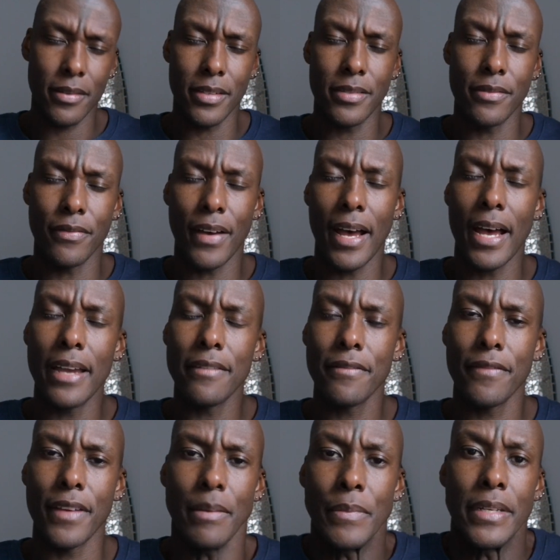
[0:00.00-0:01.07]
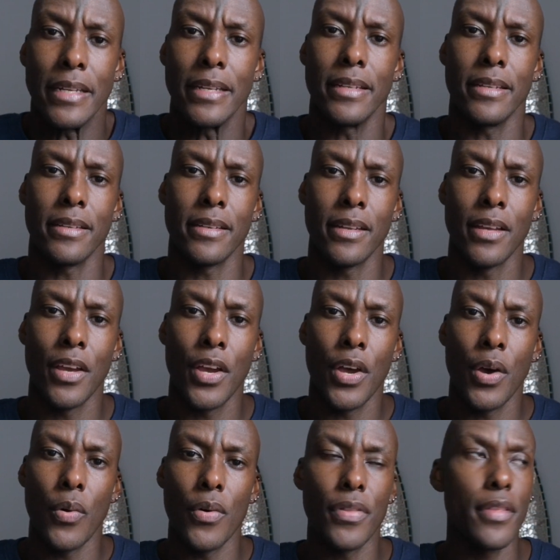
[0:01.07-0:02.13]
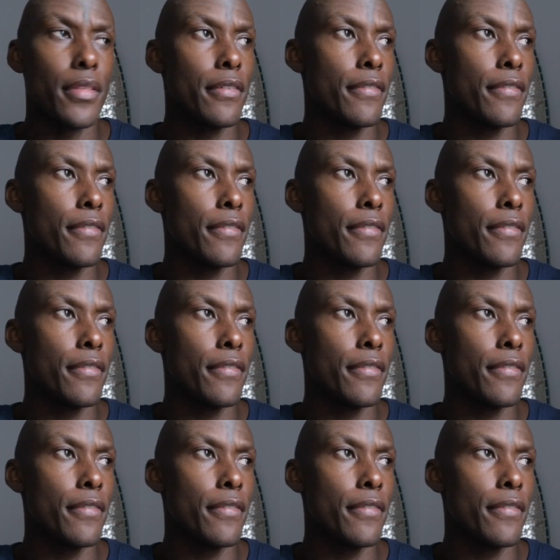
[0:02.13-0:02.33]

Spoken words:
The divine feminine within